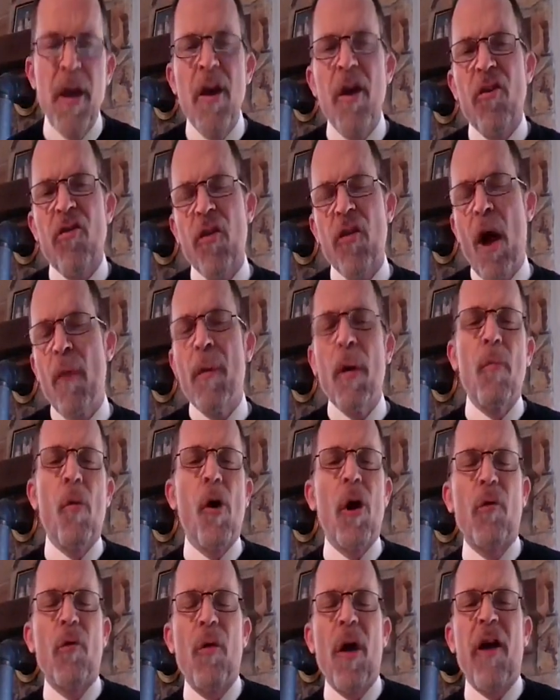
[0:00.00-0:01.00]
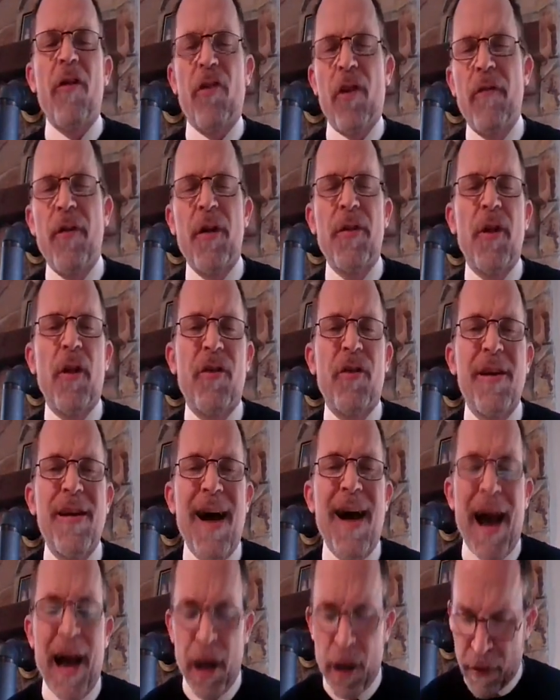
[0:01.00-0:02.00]
Some are more aggressive in their
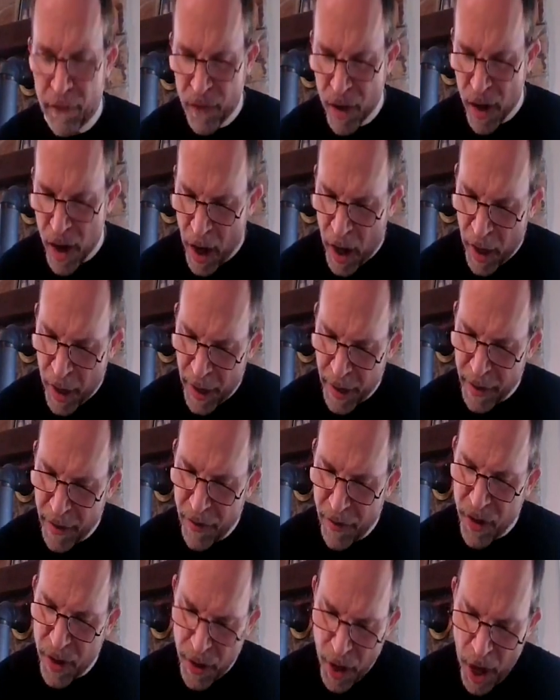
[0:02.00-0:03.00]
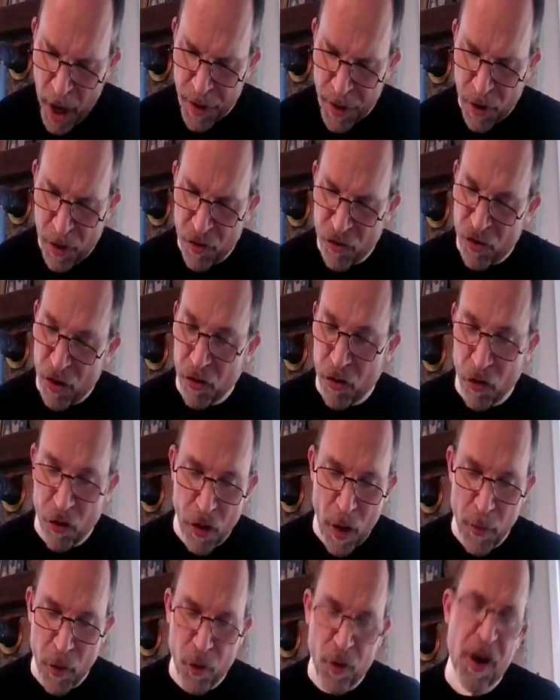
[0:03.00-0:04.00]
denial of God than others, just as
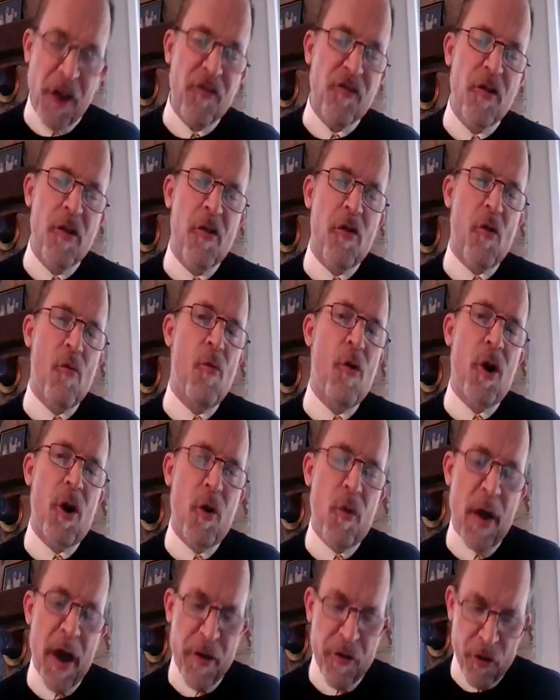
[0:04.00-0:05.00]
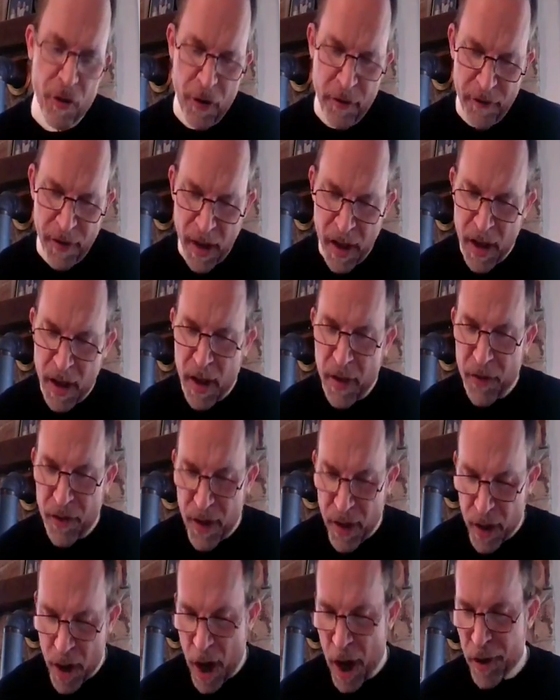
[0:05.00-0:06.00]
some Christians are more aggressive
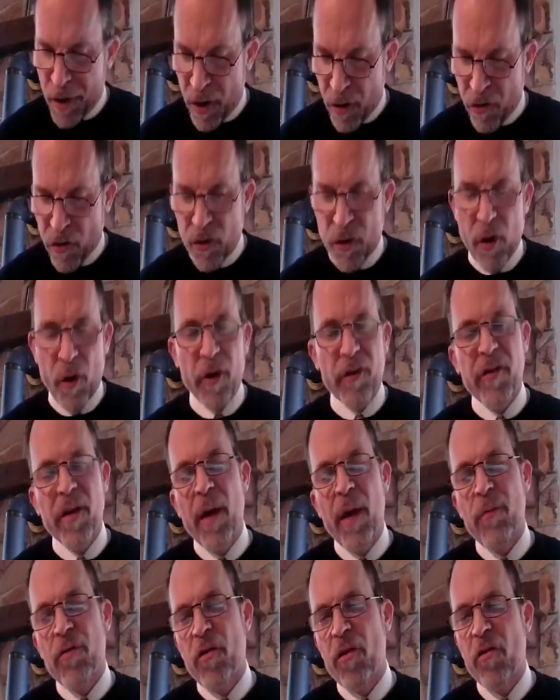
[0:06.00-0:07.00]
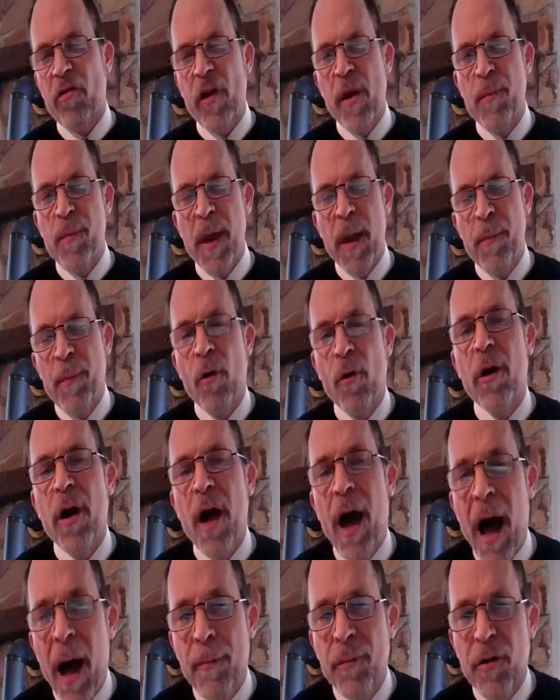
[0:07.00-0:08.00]
than others in their attempts to see people
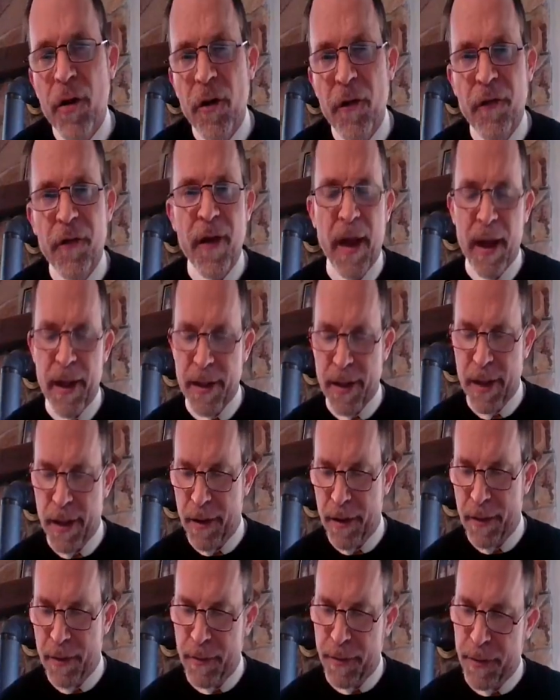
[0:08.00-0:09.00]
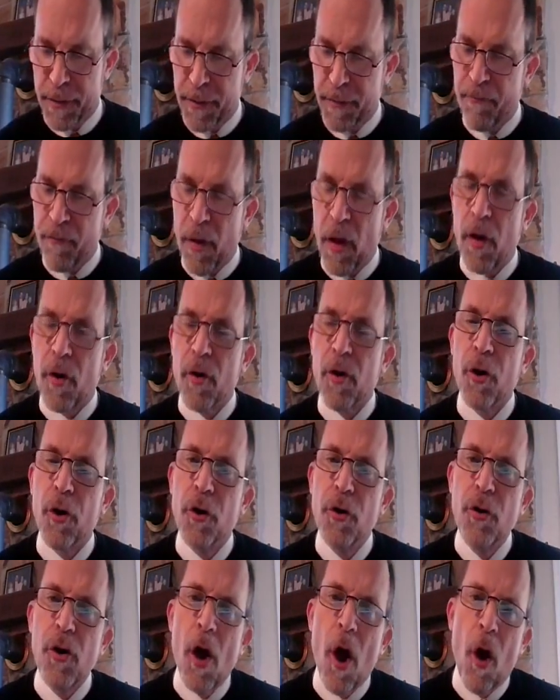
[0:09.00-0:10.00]
come to faith.
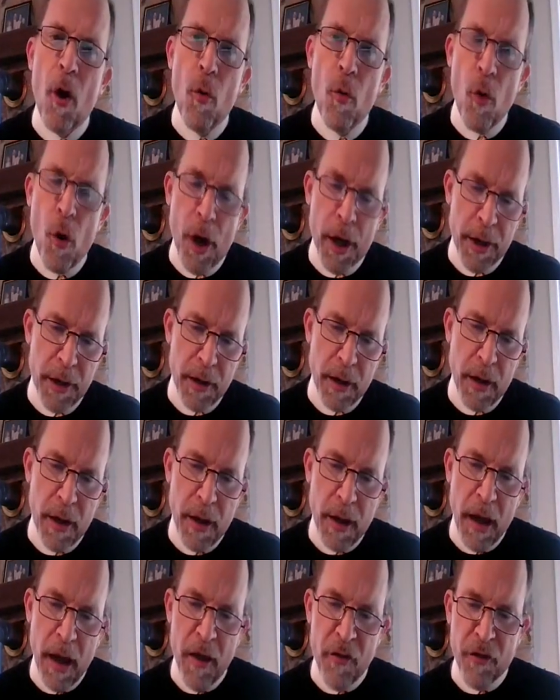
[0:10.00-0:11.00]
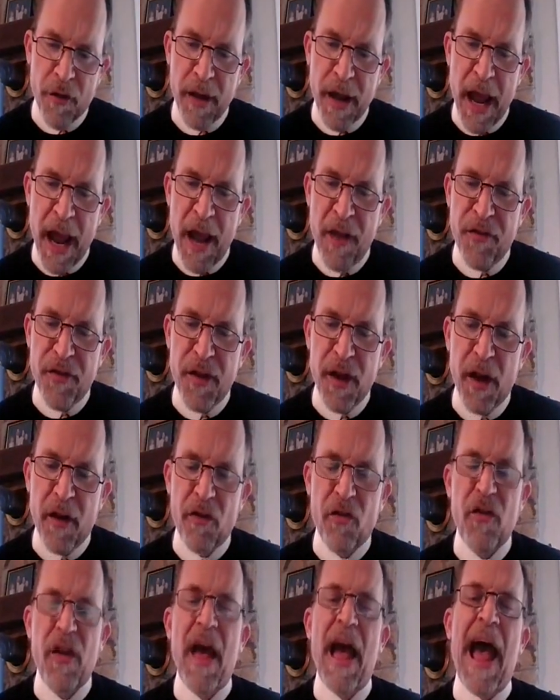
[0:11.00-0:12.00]
No one is an
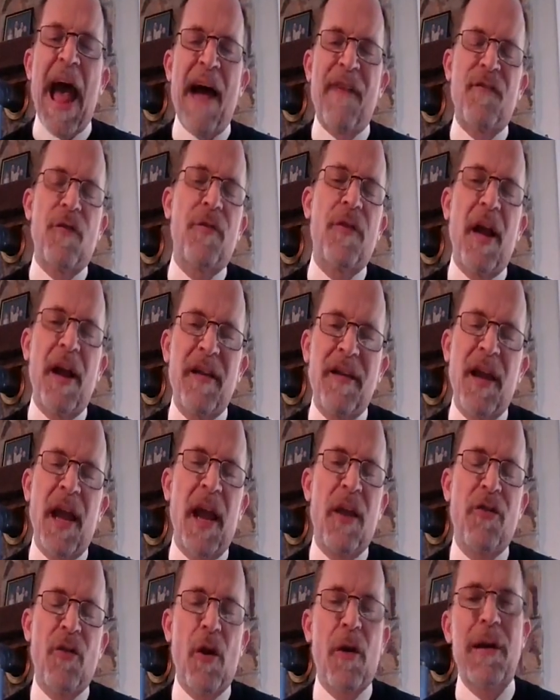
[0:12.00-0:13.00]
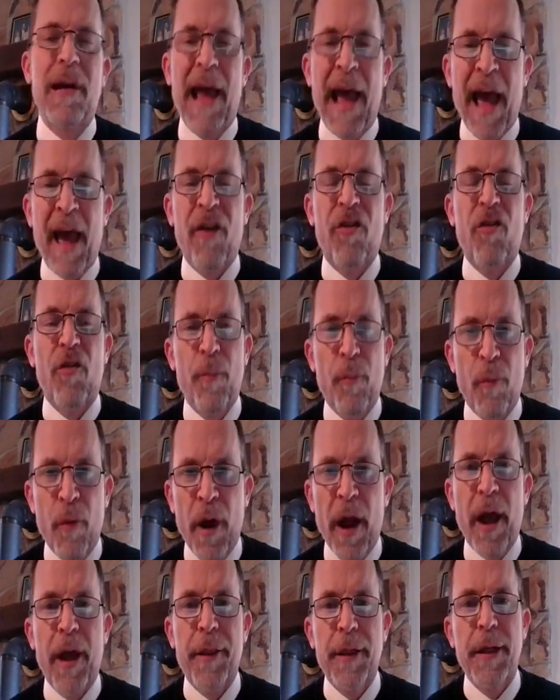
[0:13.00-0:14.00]
atheist after they take their last
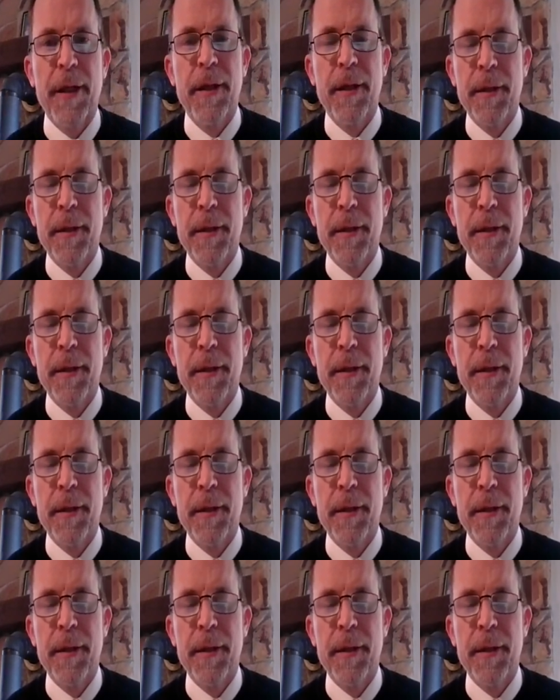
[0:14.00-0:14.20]
breath.